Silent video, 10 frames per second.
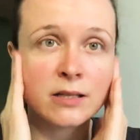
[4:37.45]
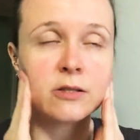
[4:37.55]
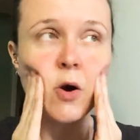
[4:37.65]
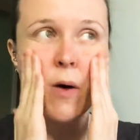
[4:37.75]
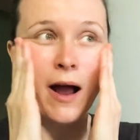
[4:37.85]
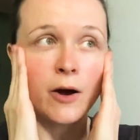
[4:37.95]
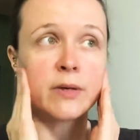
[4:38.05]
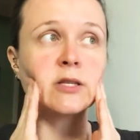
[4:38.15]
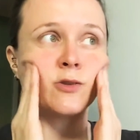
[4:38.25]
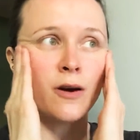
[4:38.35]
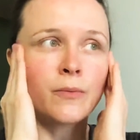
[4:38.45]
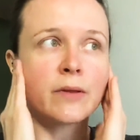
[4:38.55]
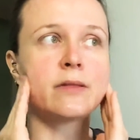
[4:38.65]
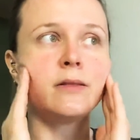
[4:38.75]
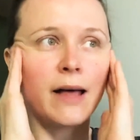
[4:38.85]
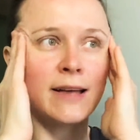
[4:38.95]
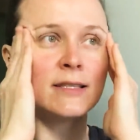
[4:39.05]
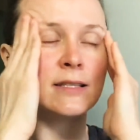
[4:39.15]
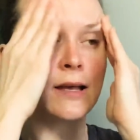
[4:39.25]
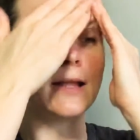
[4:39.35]
So I always start with
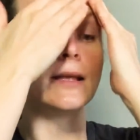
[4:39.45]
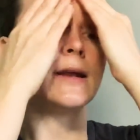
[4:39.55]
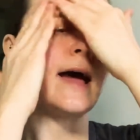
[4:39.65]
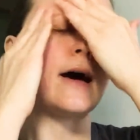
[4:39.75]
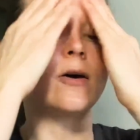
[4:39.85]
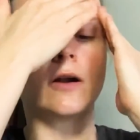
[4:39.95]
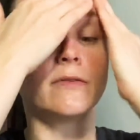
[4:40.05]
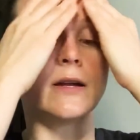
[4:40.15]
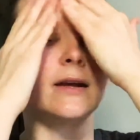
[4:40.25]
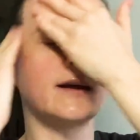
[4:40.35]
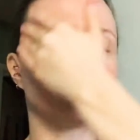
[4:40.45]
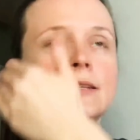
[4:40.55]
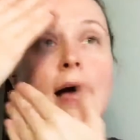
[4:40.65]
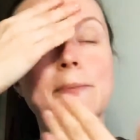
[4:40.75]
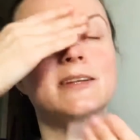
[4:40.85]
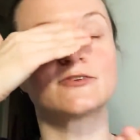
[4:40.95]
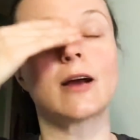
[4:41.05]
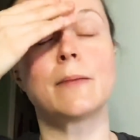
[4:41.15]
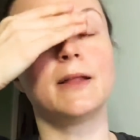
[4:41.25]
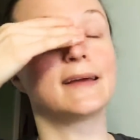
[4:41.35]
less and then add on if I need. I just happen to
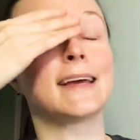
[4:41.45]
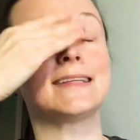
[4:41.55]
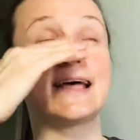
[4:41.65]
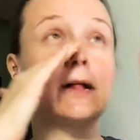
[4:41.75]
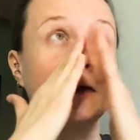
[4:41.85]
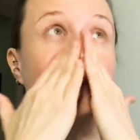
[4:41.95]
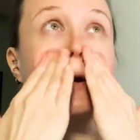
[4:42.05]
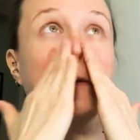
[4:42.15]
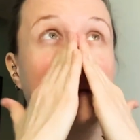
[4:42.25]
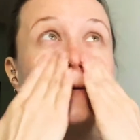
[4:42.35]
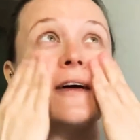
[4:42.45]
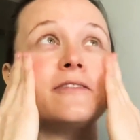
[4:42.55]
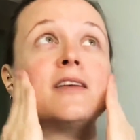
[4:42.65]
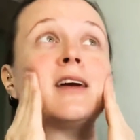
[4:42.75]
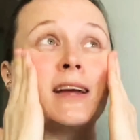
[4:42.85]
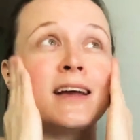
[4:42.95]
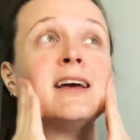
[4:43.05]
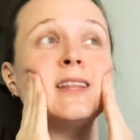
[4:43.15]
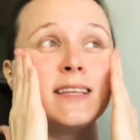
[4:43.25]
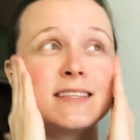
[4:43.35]
grab like exactly the right amount. I feel like
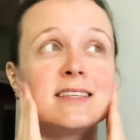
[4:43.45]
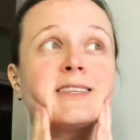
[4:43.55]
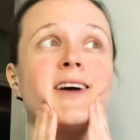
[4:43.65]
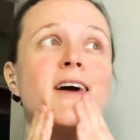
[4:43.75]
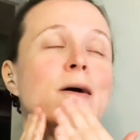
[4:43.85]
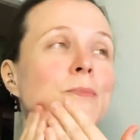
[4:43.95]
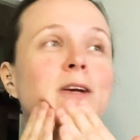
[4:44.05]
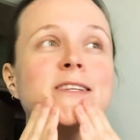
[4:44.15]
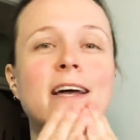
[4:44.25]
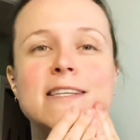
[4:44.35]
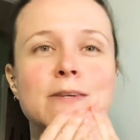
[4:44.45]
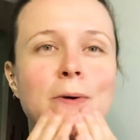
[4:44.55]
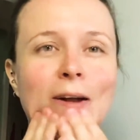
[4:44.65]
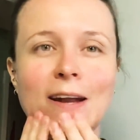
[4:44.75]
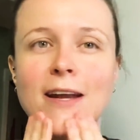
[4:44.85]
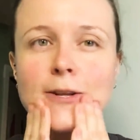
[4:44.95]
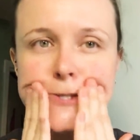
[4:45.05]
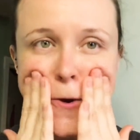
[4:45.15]
this is precisely what I need.